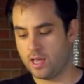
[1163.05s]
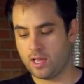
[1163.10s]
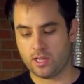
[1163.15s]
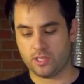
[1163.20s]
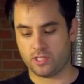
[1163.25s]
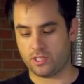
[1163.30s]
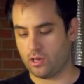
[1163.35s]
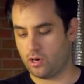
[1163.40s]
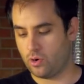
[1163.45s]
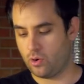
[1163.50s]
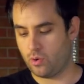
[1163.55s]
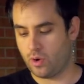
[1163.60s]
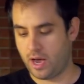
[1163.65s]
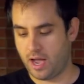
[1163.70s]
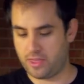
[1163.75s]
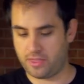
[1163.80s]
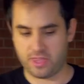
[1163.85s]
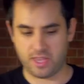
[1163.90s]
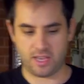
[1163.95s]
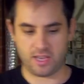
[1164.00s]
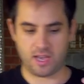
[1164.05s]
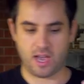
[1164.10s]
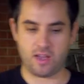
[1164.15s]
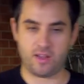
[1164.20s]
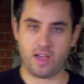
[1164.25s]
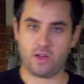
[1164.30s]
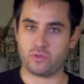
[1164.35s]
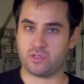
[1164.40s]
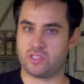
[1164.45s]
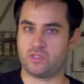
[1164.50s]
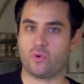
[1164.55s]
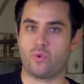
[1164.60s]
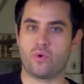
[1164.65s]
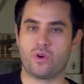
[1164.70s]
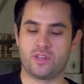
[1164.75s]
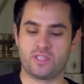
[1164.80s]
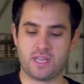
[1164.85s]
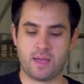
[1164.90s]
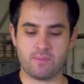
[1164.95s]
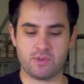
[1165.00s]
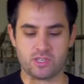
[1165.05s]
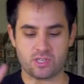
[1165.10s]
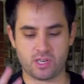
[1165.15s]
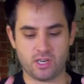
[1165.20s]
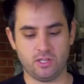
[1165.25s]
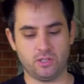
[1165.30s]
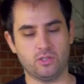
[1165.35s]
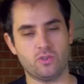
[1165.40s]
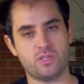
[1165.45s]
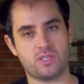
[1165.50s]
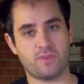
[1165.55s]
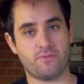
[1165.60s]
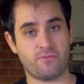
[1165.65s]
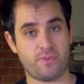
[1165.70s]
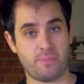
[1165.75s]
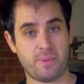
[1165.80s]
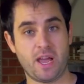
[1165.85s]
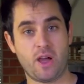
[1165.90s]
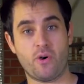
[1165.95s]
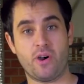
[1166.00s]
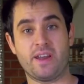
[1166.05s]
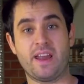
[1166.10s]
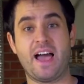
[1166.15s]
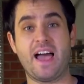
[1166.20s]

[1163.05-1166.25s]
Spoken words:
So I think outdoors, I'm just going to lose them from now on.